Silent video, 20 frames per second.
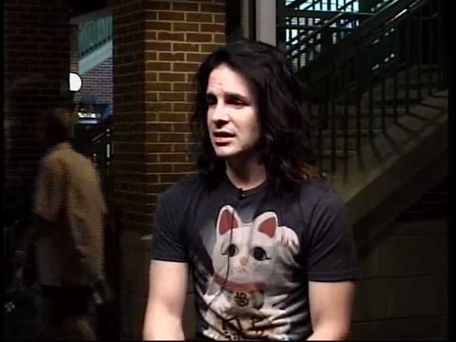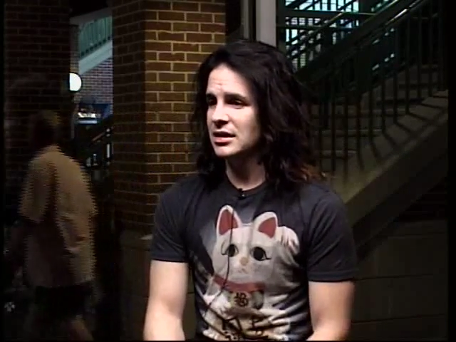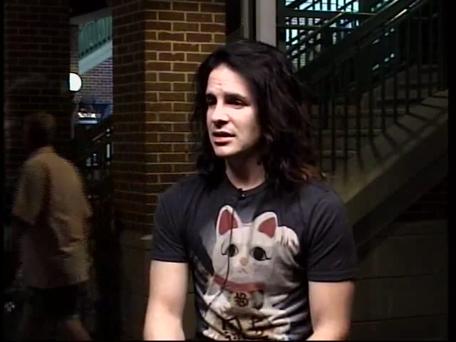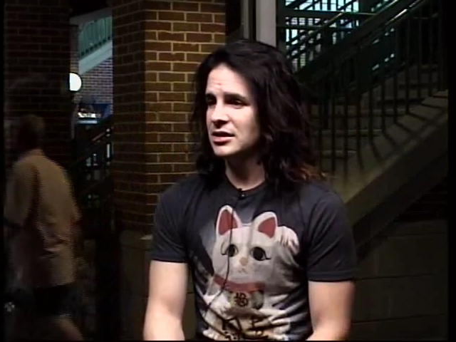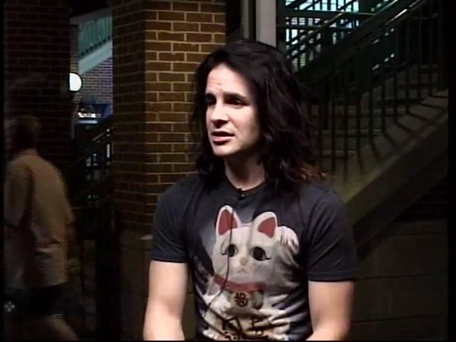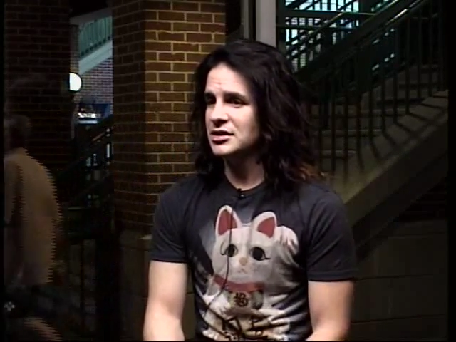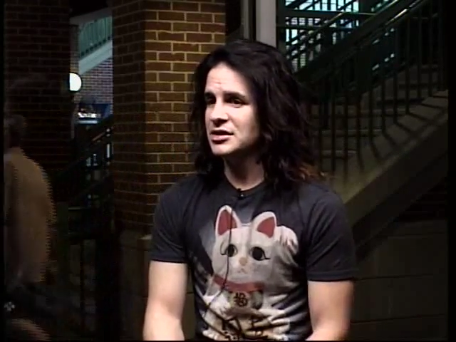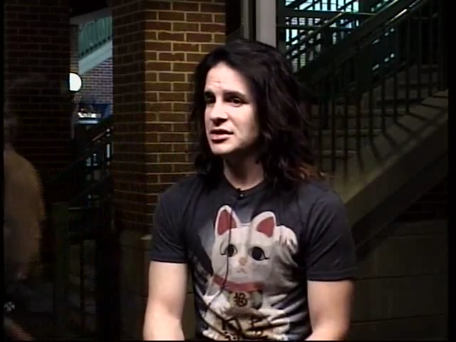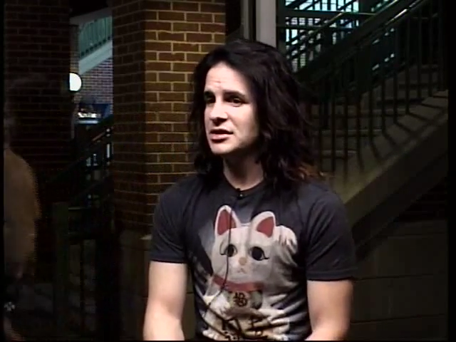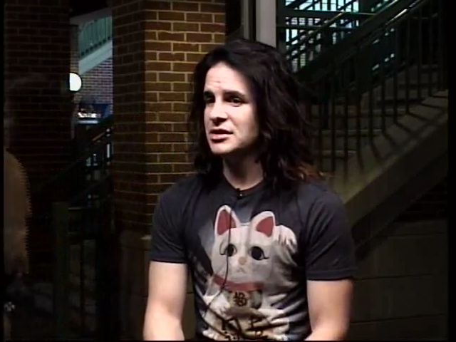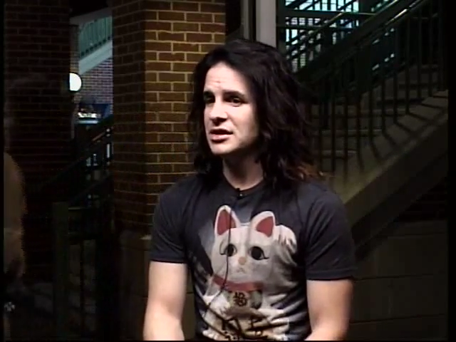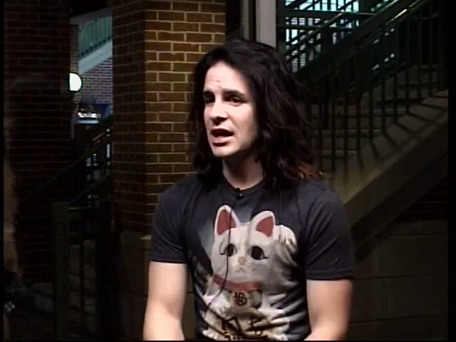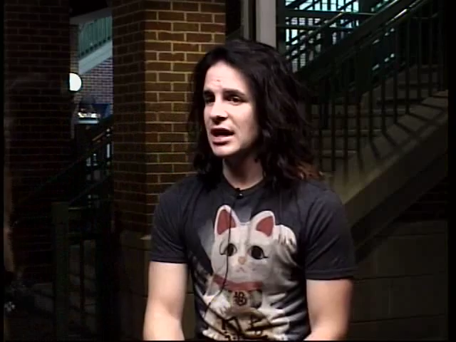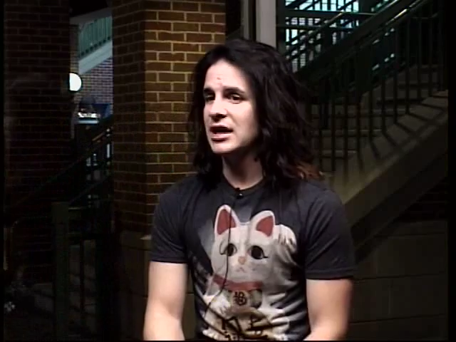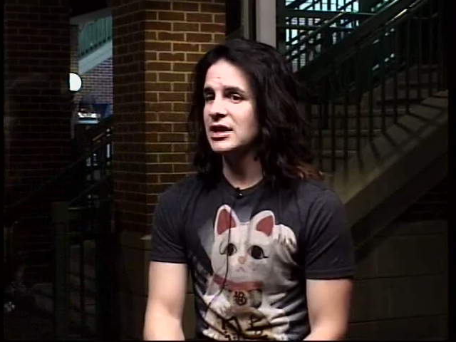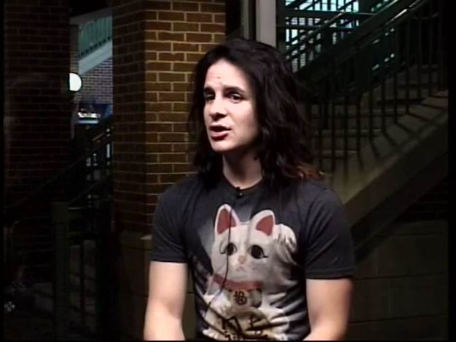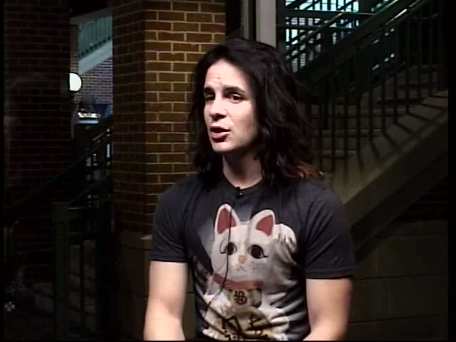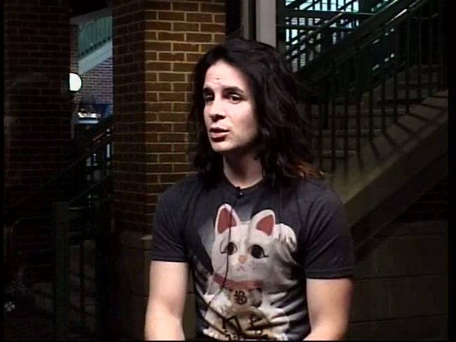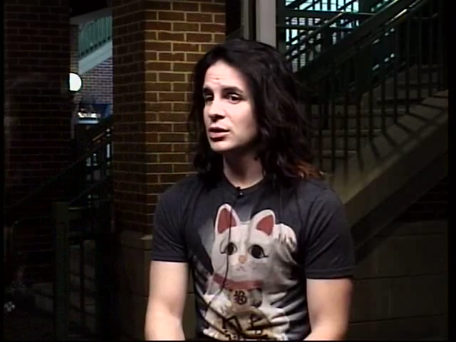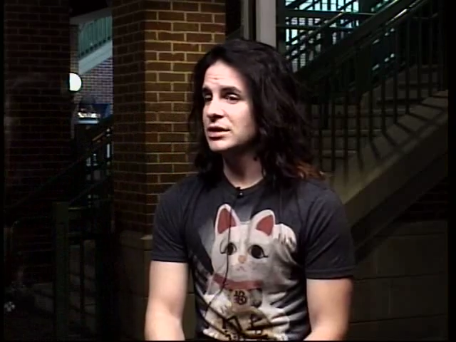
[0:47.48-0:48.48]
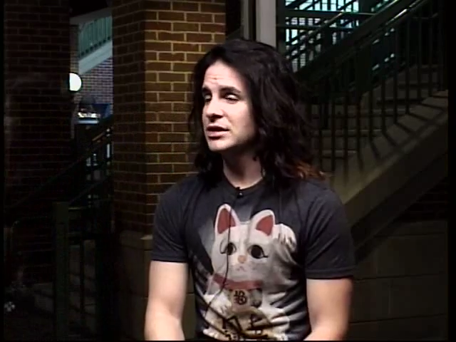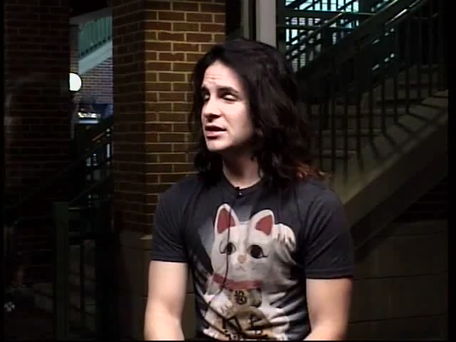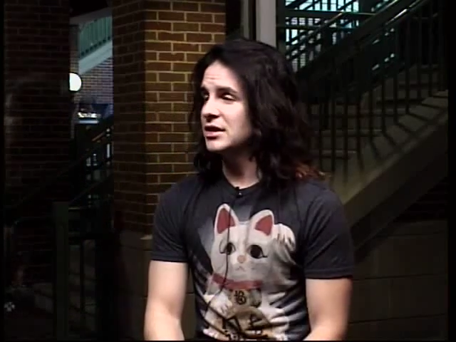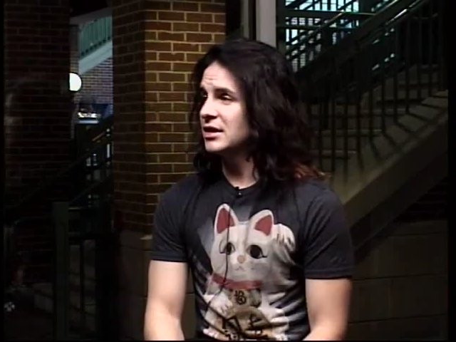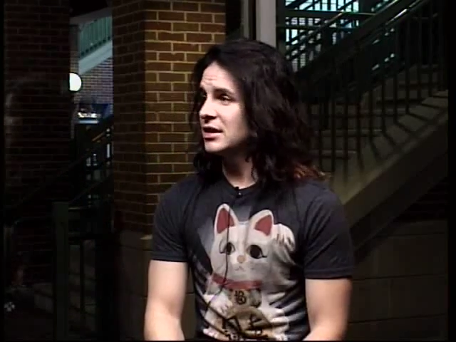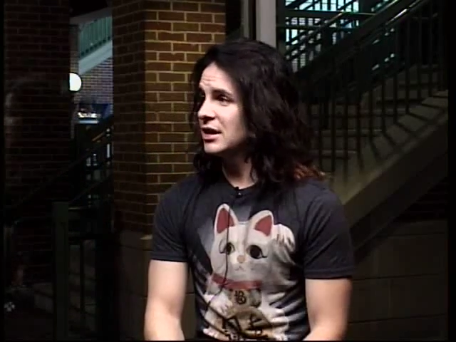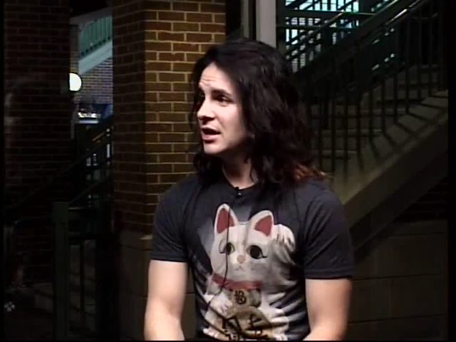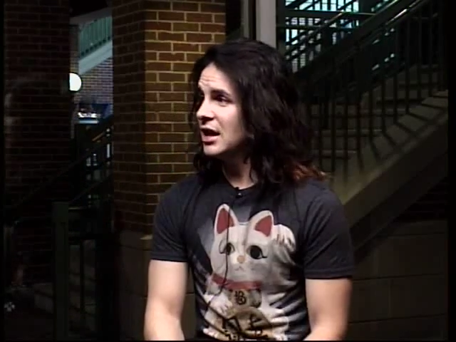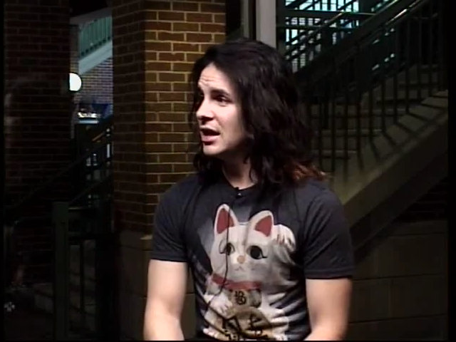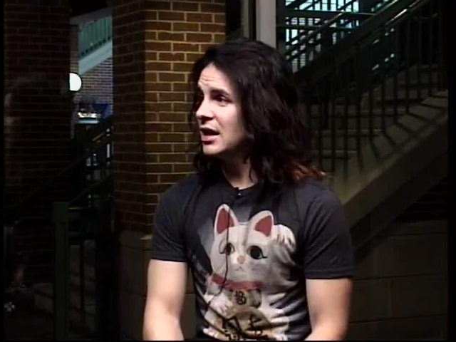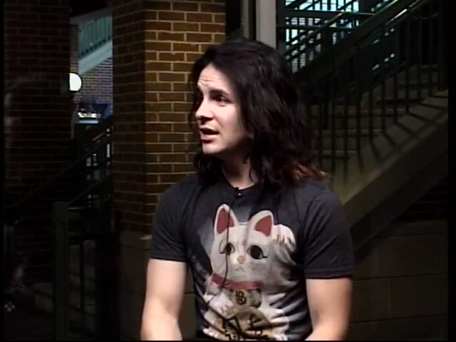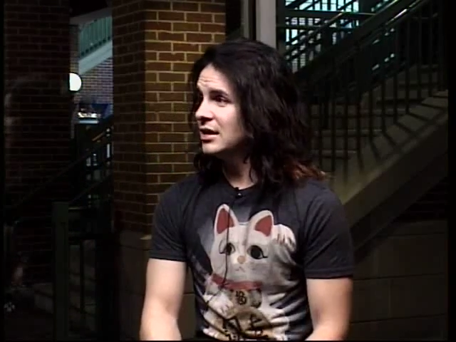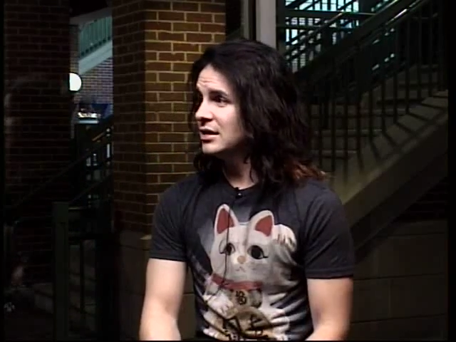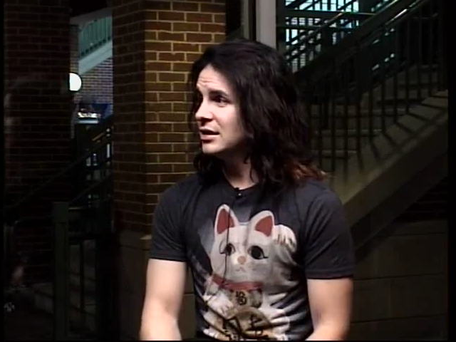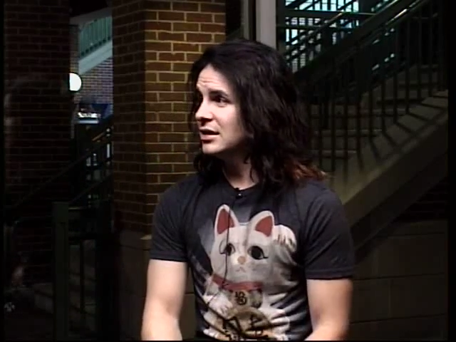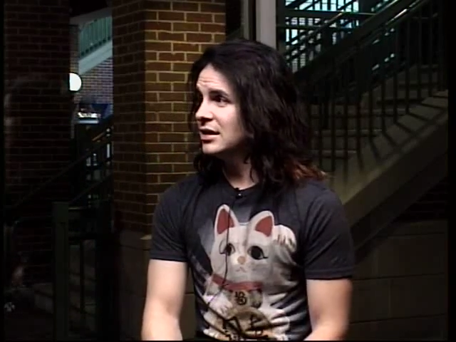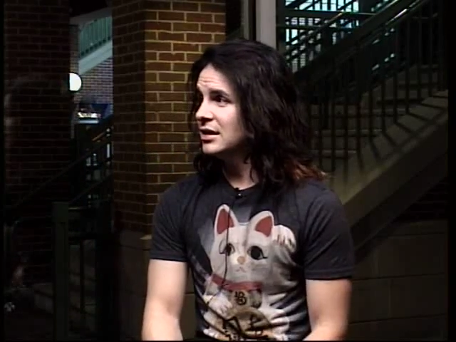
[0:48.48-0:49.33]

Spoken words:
second only to the gun,